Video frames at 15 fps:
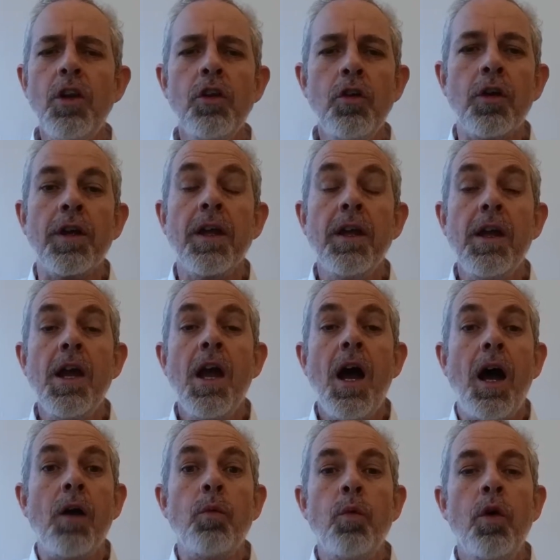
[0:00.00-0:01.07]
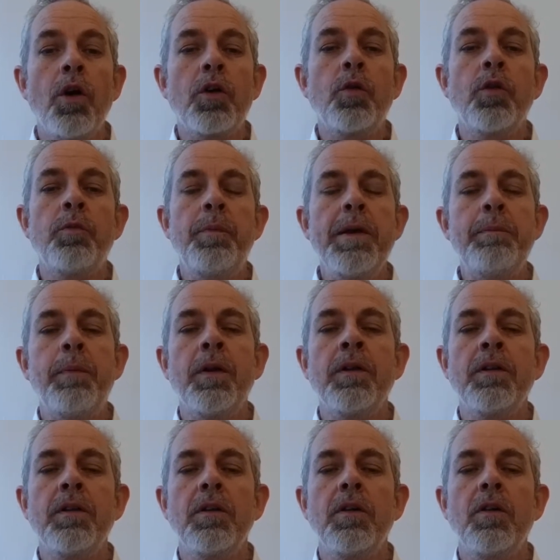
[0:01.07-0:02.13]
look, I work with
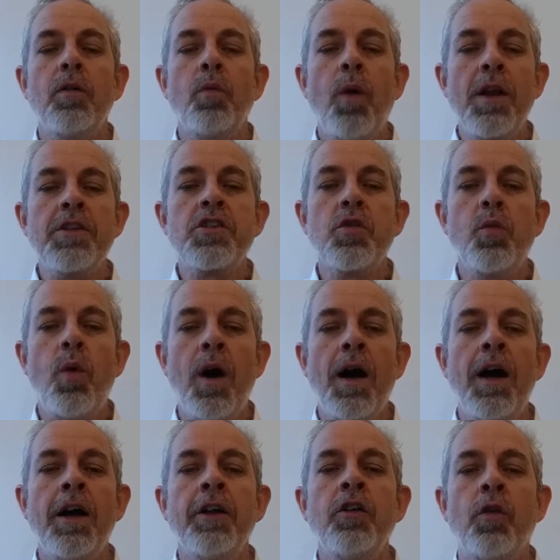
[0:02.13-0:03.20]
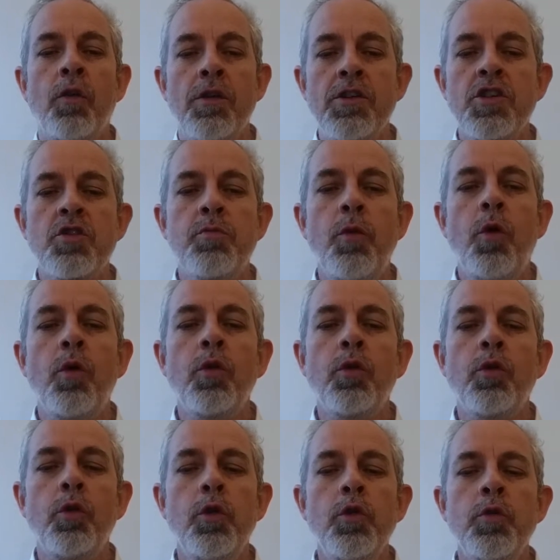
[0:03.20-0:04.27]
people one-to-one or in small
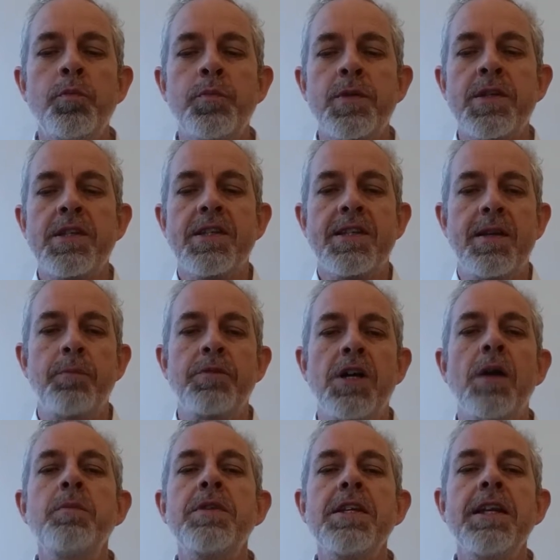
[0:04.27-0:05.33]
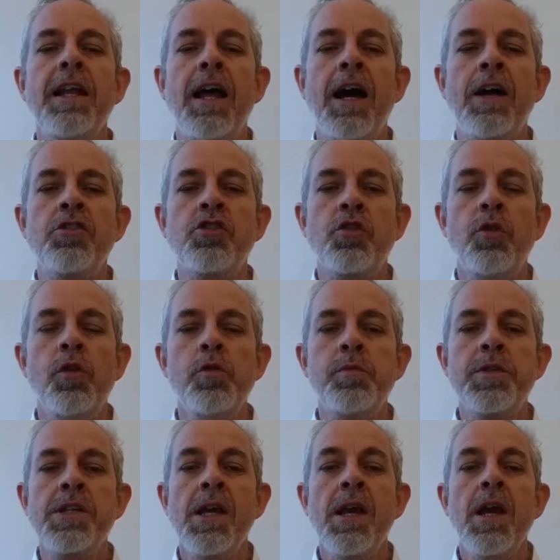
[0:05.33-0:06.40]
groups, sometimes in large
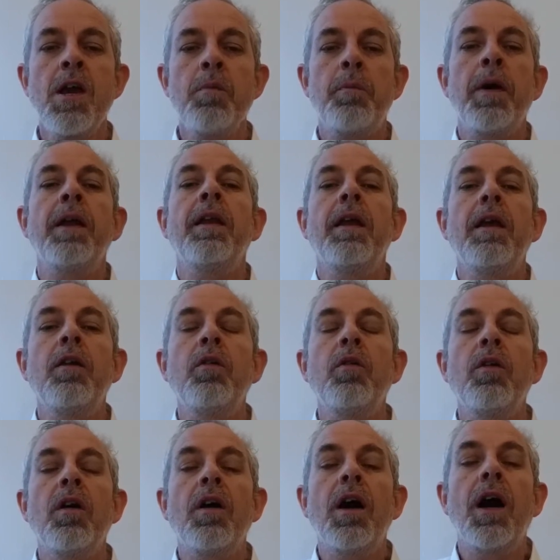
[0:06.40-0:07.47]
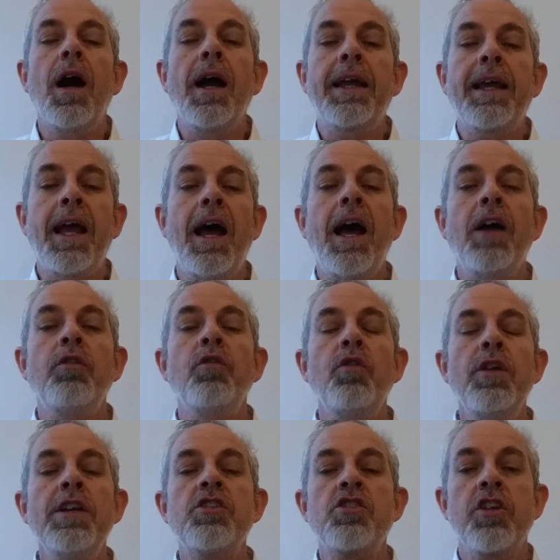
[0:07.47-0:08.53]
groups, but I can't
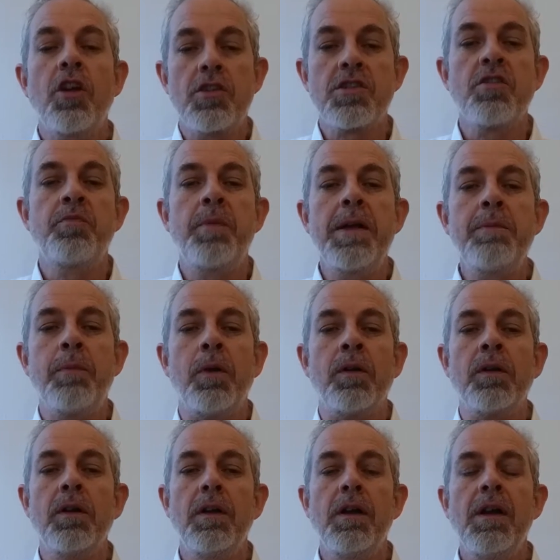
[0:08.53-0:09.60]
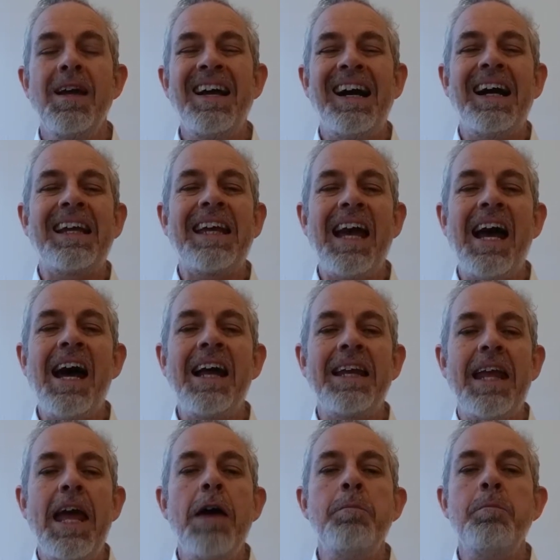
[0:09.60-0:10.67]
reach lots of people. I
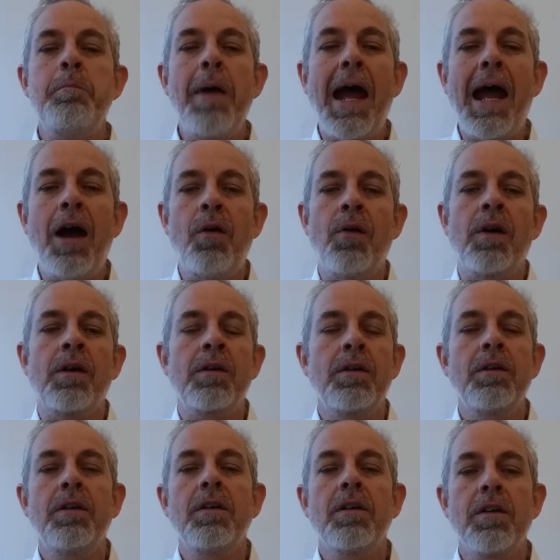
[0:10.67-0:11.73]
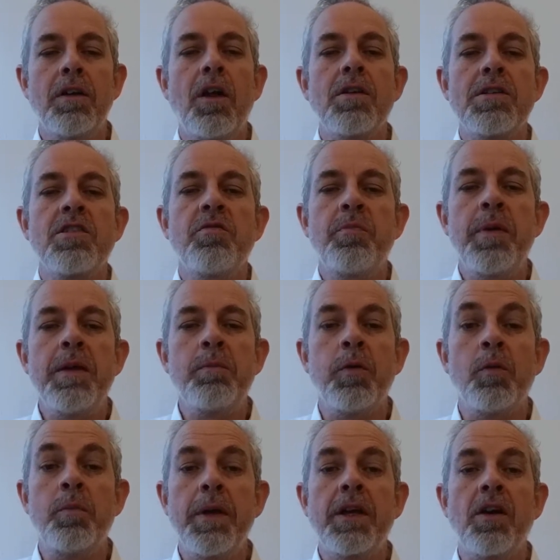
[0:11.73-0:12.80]
can't empower lots of
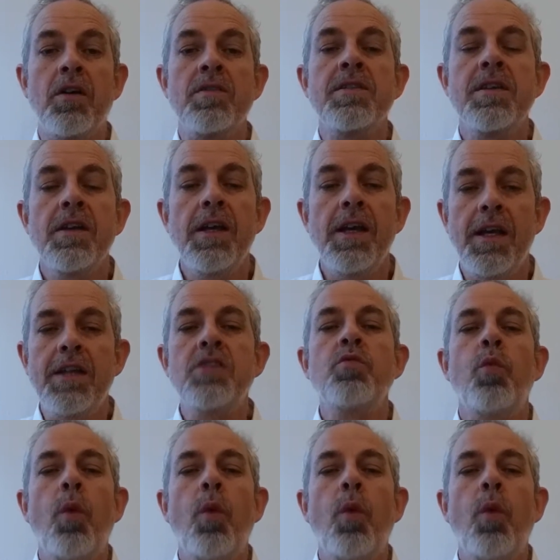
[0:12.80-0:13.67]
people because it's